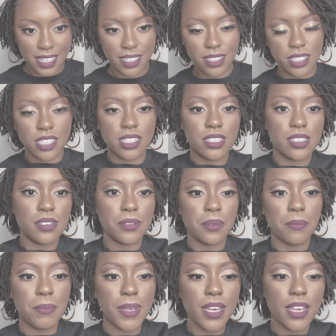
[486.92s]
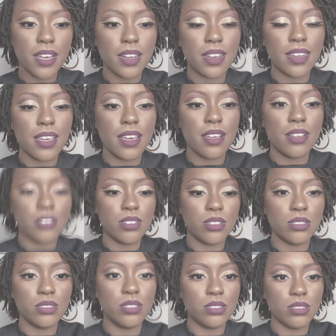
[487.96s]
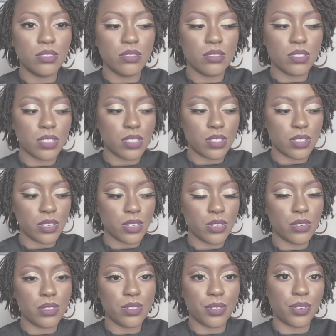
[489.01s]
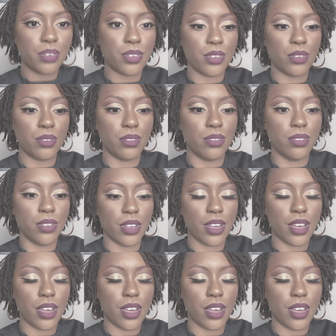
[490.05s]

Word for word: just to be close to you.